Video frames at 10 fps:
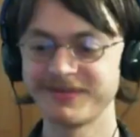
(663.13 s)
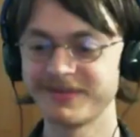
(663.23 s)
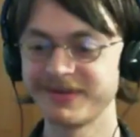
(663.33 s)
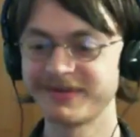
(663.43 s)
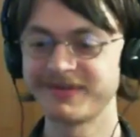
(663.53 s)

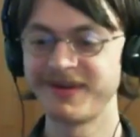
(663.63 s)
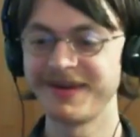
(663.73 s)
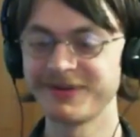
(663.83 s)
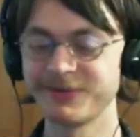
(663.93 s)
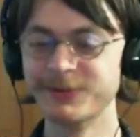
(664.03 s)
like
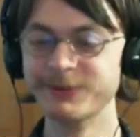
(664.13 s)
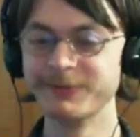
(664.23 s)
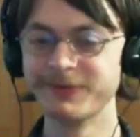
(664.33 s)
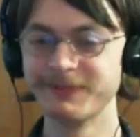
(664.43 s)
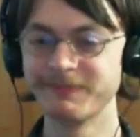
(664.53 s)
take it
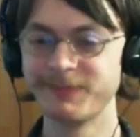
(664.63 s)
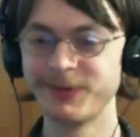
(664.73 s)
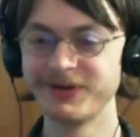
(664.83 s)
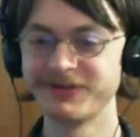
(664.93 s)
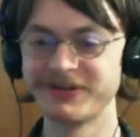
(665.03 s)
home or
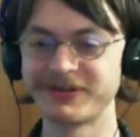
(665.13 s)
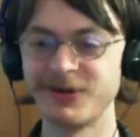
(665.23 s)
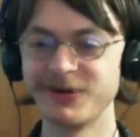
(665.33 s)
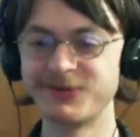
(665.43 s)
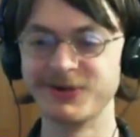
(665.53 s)
put it in your
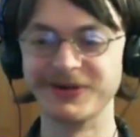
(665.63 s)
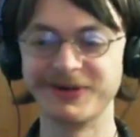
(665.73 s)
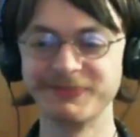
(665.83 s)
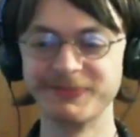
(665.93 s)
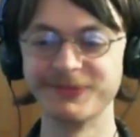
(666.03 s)
car
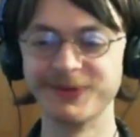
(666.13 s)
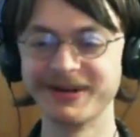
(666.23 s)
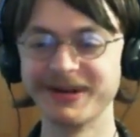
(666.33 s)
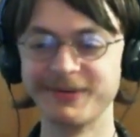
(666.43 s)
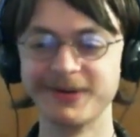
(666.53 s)
trunk before
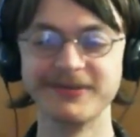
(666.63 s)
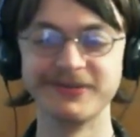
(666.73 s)
getting rid of